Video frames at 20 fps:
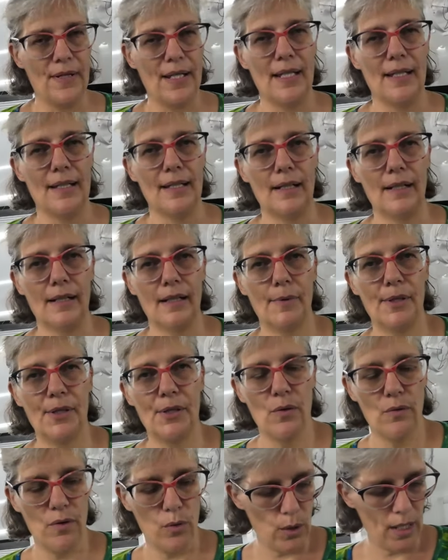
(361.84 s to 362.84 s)
were a little bit
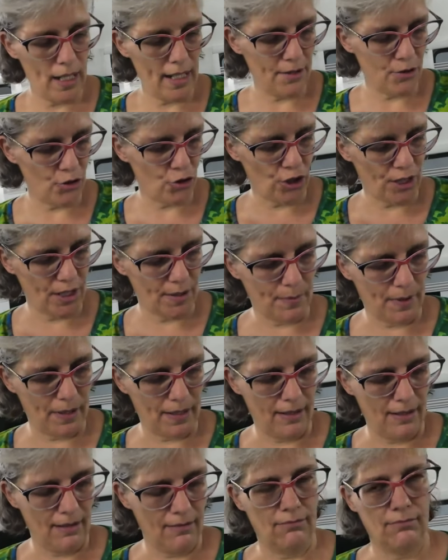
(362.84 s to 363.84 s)
overweight, just
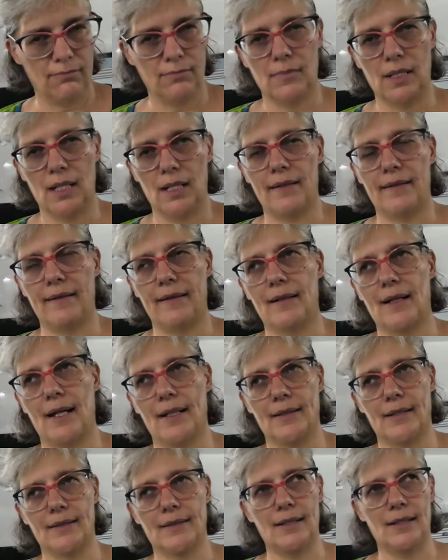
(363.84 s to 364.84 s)
by I think
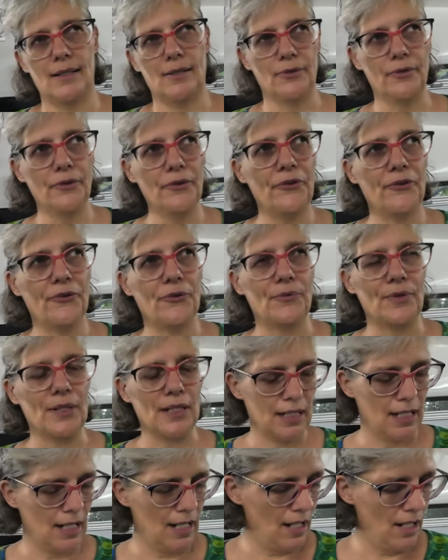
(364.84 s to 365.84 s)
100 kilos, so
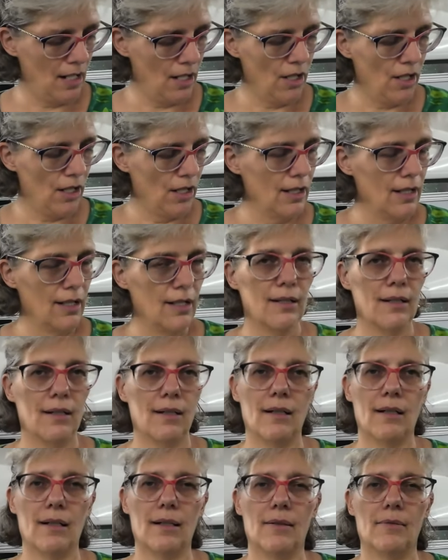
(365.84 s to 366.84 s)
we
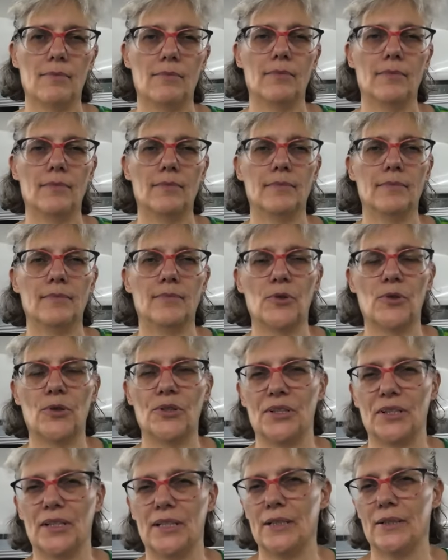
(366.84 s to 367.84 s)
got
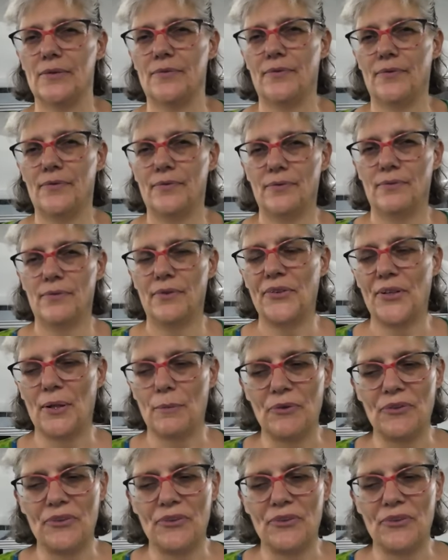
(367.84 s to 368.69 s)
rid of some